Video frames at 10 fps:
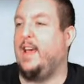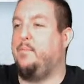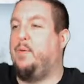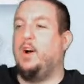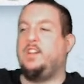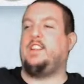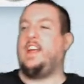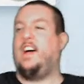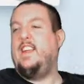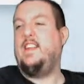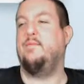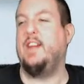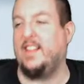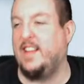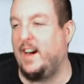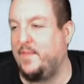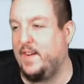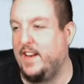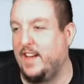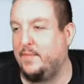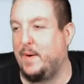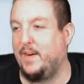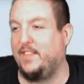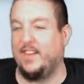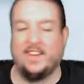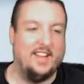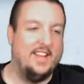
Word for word: then push it down in and make it tough for the next person.